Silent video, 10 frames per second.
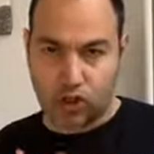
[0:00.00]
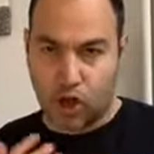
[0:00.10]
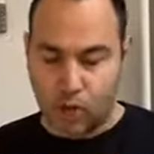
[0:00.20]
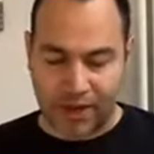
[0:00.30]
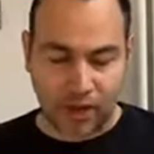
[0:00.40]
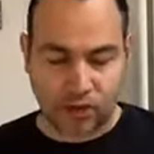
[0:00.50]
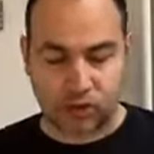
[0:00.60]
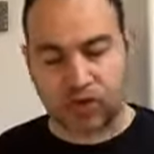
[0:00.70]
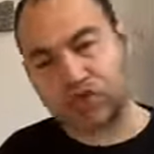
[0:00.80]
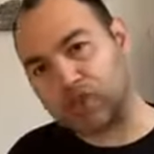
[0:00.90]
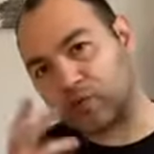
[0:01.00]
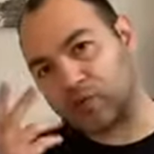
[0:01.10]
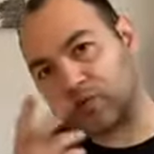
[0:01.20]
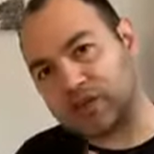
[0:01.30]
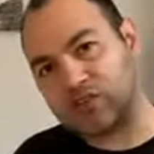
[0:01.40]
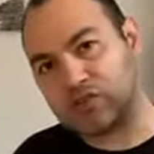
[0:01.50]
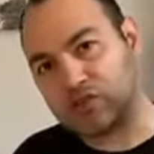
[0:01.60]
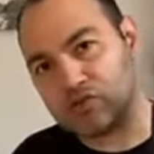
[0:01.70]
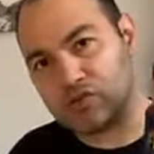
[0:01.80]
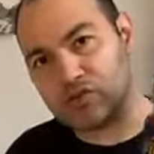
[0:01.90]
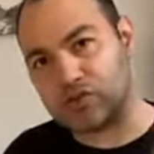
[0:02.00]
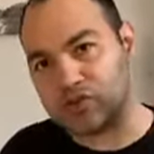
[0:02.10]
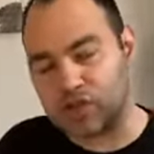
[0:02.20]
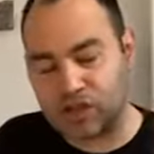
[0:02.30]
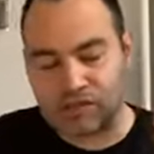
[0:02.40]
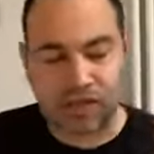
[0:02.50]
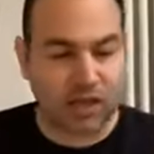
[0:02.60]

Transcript: go about doing a chug? Well, these two, the chugs